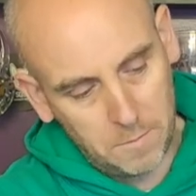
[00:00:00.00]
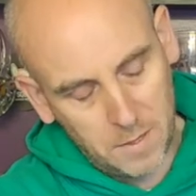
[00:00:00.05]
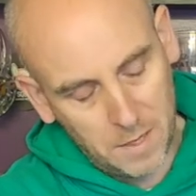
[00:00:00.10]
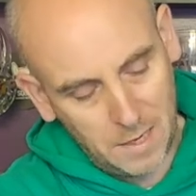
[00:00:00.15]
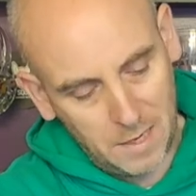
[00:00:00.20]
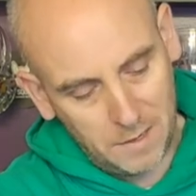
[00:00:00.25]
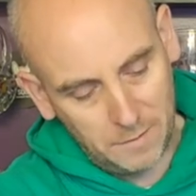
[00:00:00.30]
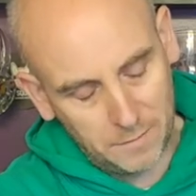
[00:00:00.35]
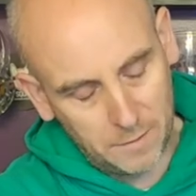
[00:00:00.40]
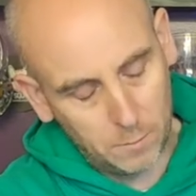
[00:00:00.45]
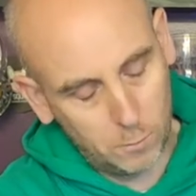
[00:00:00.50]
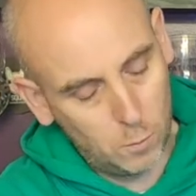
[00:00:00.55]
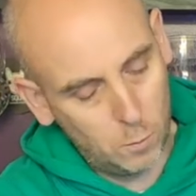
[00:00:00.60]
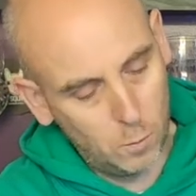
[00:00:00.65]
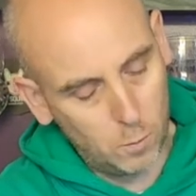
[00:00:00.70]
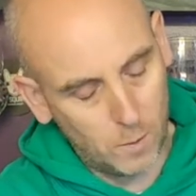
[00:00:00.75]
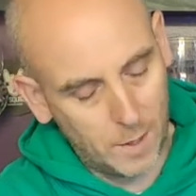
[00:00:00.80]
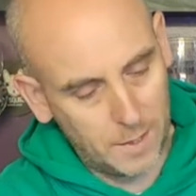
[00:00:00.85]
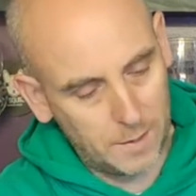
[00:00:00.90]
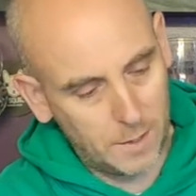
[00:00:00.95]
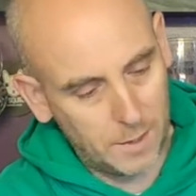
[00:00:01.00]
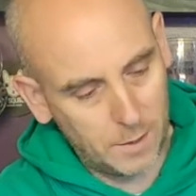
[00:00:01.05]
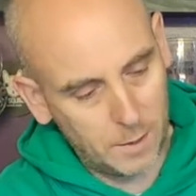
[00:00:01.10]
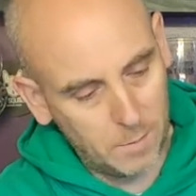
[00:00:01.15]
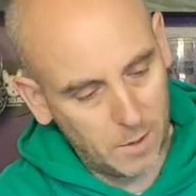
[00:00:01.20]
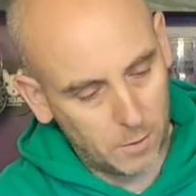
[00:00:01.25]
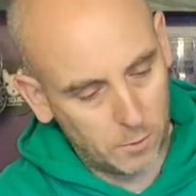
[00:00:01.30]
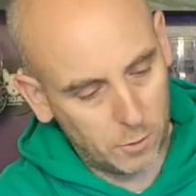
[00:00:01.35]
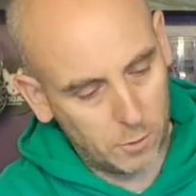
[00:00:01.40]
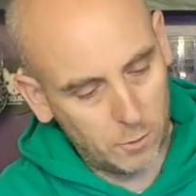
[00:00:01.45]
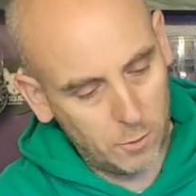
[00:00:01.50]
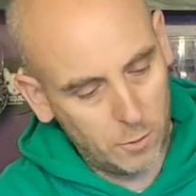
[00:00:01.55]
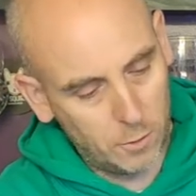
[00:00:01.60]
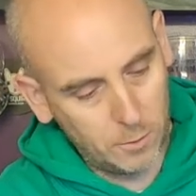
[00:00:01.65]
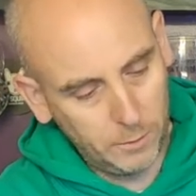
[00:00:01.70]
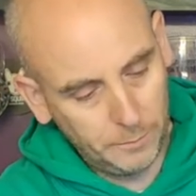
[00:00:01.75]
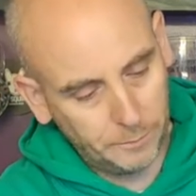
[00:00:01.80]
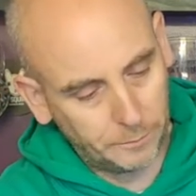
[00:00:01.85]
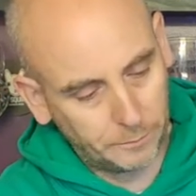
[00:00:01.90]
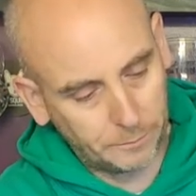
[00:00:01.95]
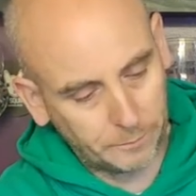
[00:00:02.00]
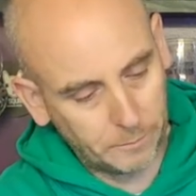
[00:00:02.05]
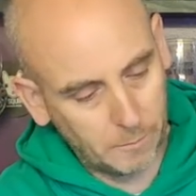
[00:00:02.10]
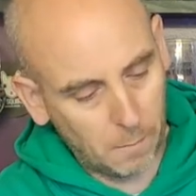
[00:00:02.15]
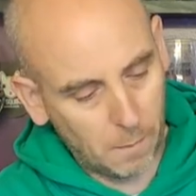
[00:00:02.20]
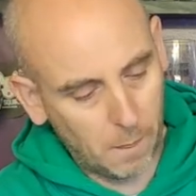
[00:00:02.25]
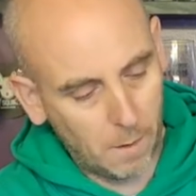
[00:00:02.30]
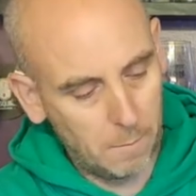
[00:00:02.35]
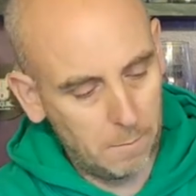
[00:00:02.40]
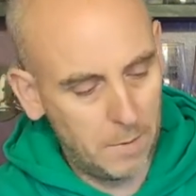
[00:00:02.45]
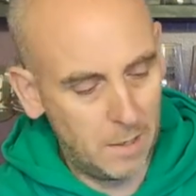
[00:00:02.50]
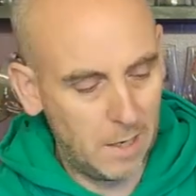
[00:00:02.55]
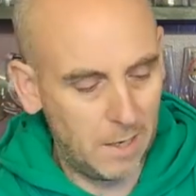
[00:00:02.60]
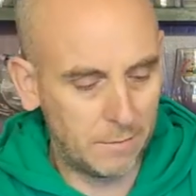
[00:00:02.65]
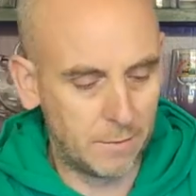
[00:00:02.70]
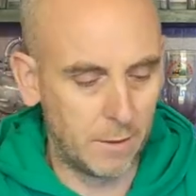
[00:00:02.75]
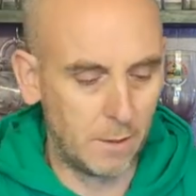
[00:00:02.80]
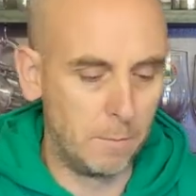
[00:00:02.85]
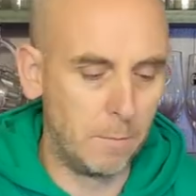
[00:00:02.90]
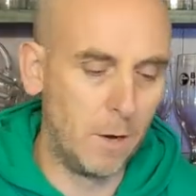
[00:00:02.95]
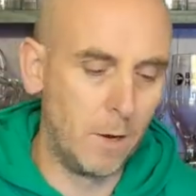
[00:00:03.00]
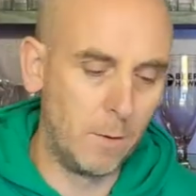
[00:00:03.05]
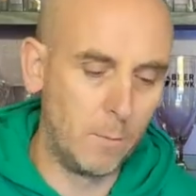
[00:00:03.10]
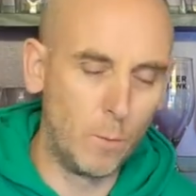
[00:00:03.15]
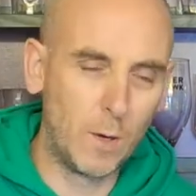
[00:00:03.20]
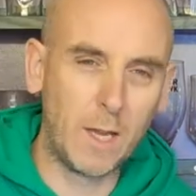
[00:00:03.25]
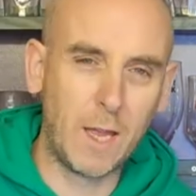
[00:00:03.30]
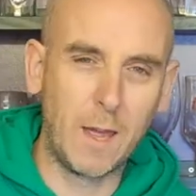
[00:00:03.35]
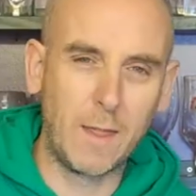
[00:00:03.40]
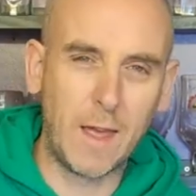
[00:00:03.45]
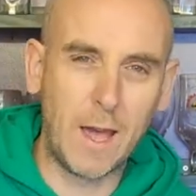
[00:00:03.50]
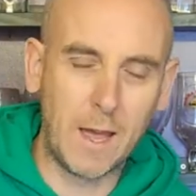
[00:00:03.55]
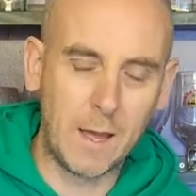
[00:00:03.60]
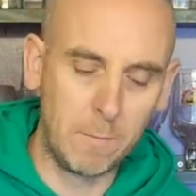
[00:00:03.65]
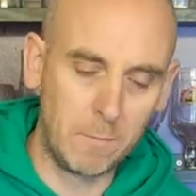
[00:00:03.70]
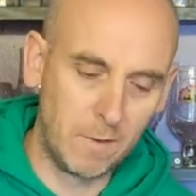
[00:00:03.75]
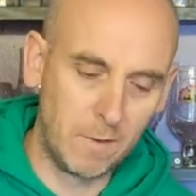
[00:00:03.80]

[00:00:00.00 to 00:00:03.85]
bit left at cool. that does smell strong bit left in the bottom we'll get that